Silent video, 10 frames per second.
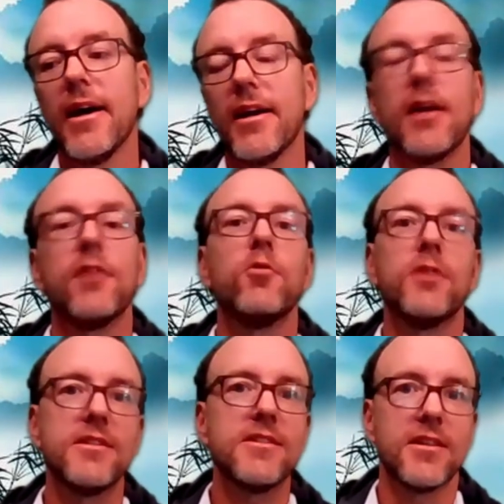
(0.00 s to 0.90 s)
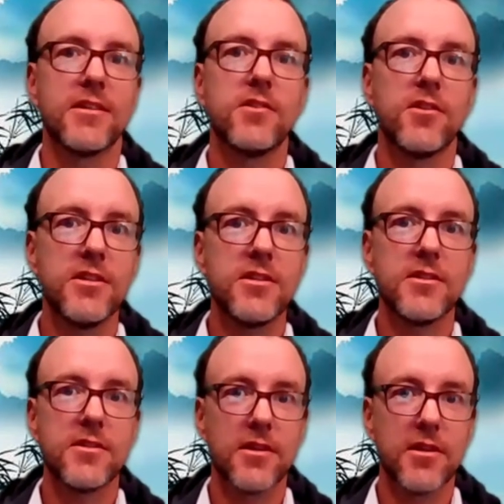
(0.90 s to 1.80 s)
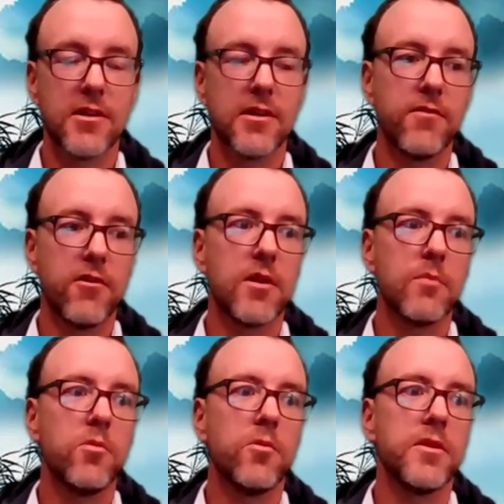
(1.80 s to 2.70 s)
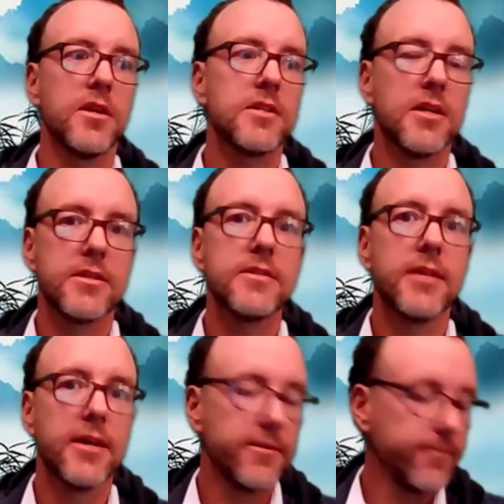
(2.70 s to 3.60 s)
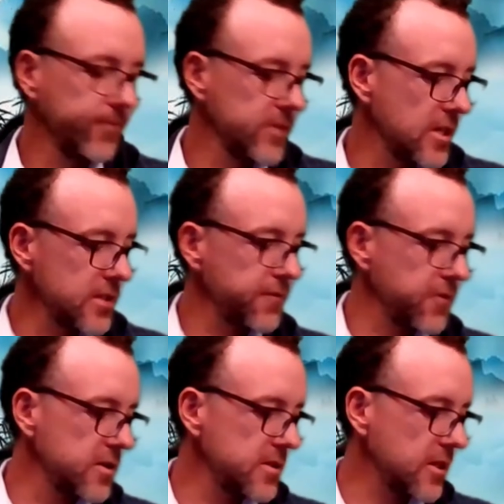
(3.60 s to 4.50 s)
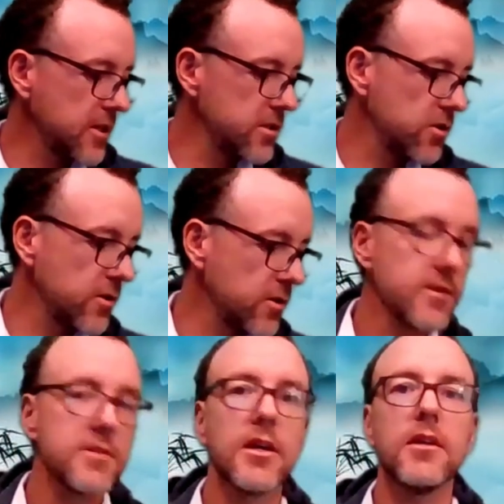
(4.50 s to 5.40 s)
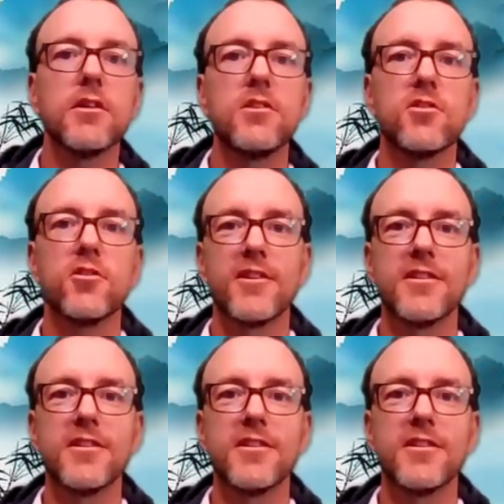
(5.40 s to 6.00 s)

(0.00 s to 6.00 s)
and, and all these things. So this is a, a very important thing to understand. So that's the first issue. And the second issue